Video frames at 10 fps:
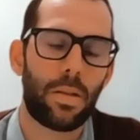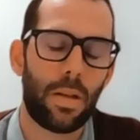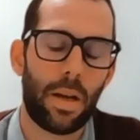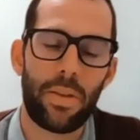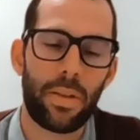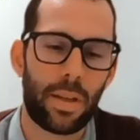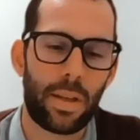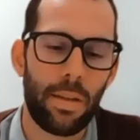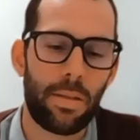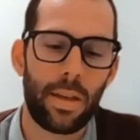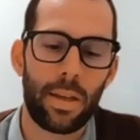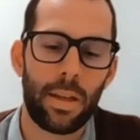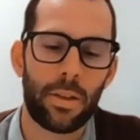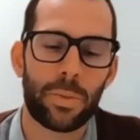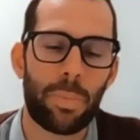I think the key thing
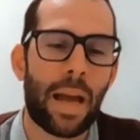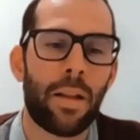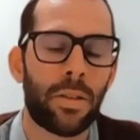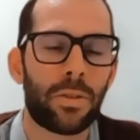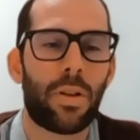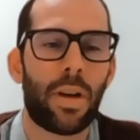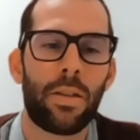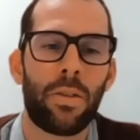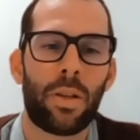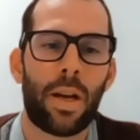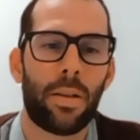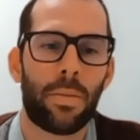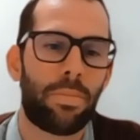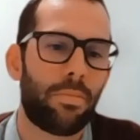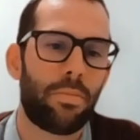here is balance, right? You kind of,
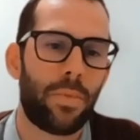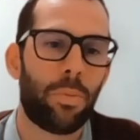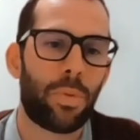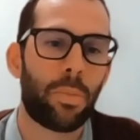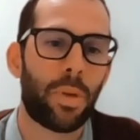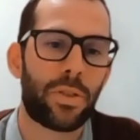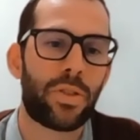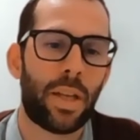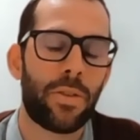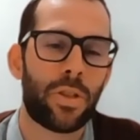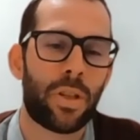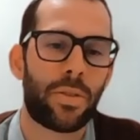yeah. you pretty much said just